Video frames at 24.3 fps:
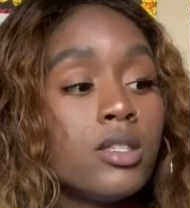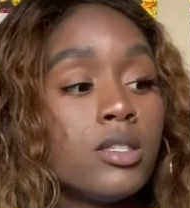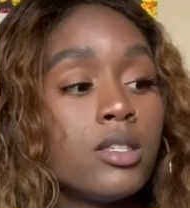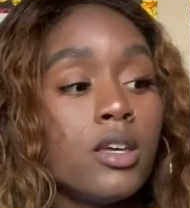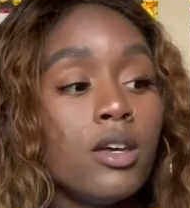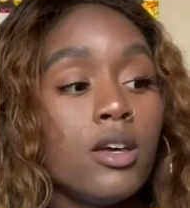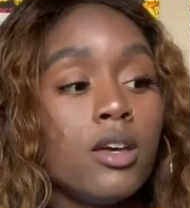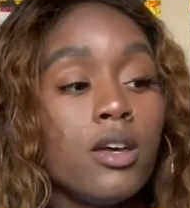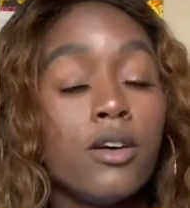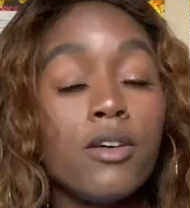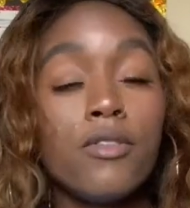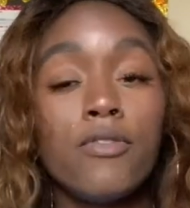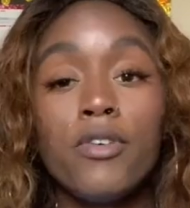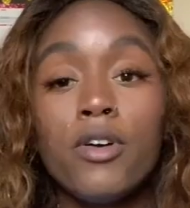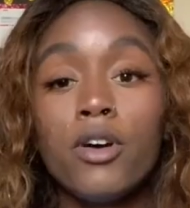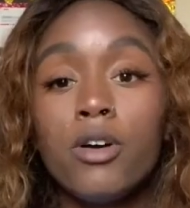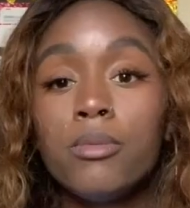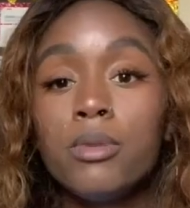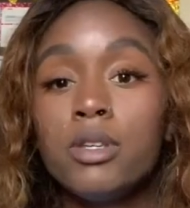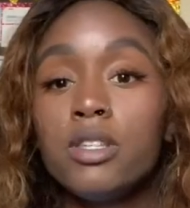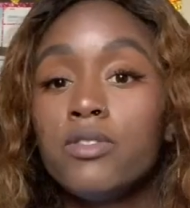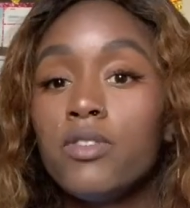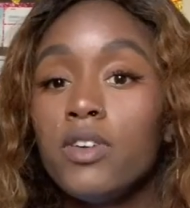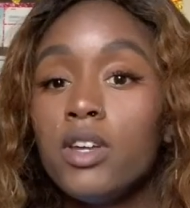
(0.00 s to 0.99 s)
to
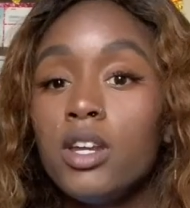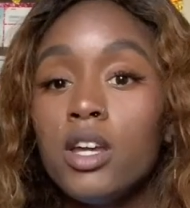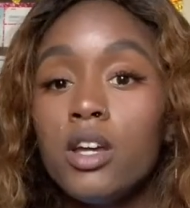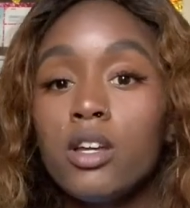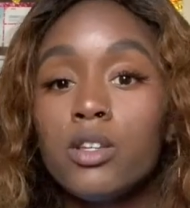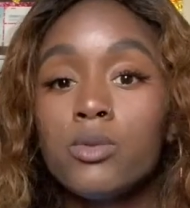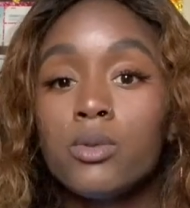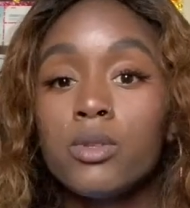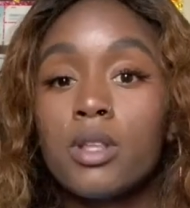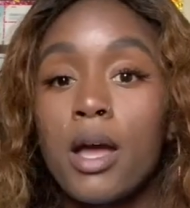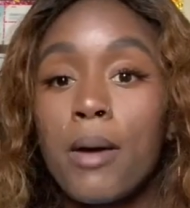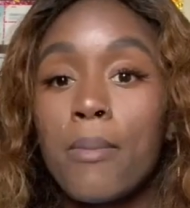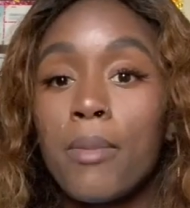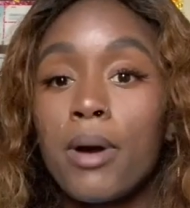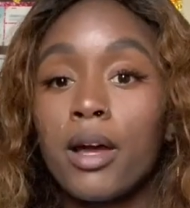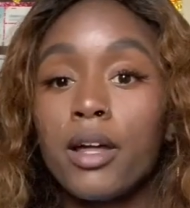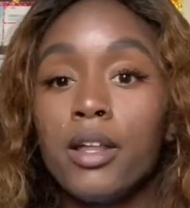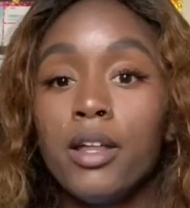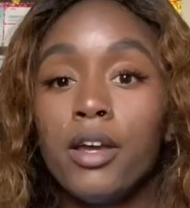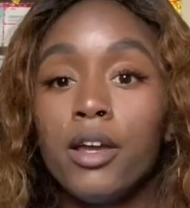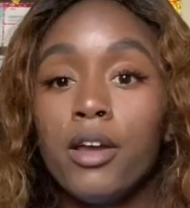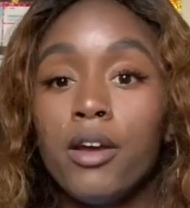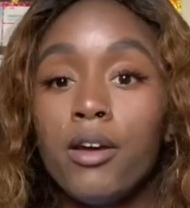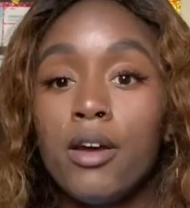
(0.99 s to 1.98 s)
film these videos without my
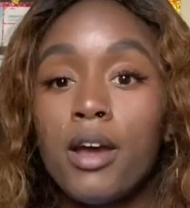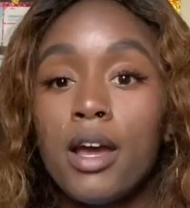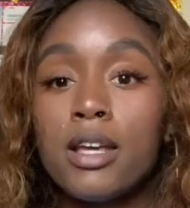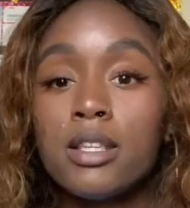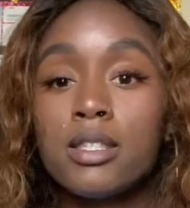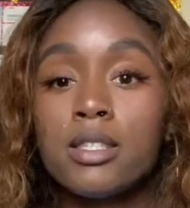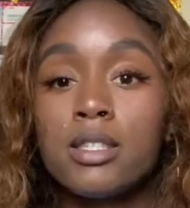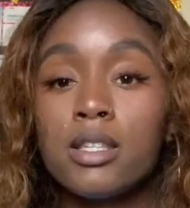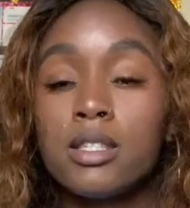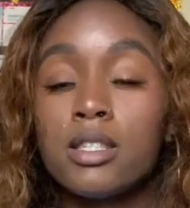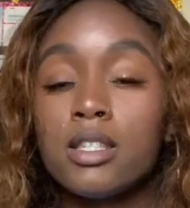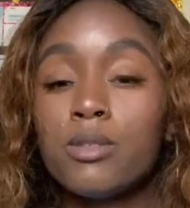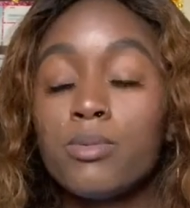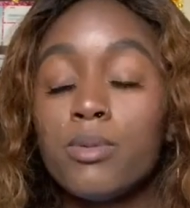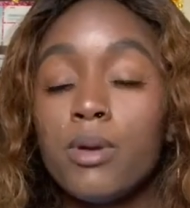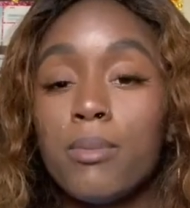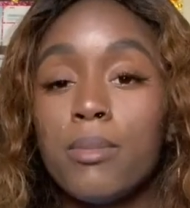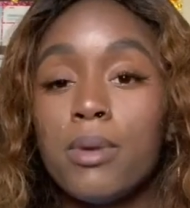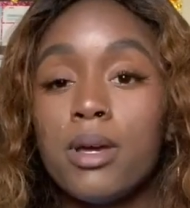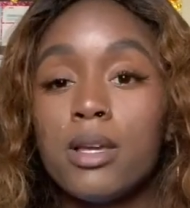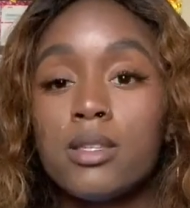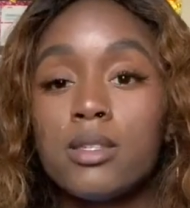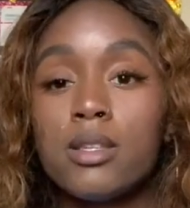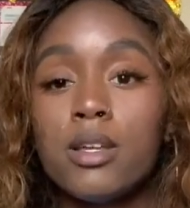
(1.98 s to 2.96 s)
clicker, has since it's
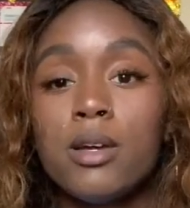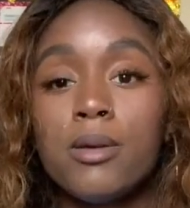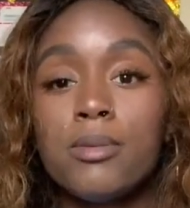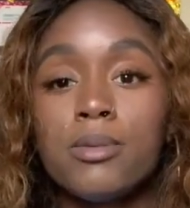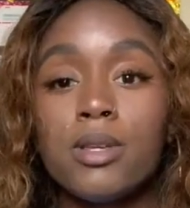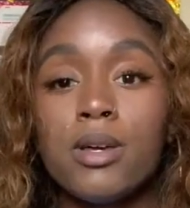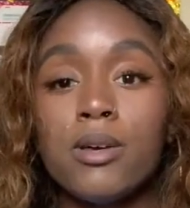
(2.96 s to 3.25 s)
been messed up.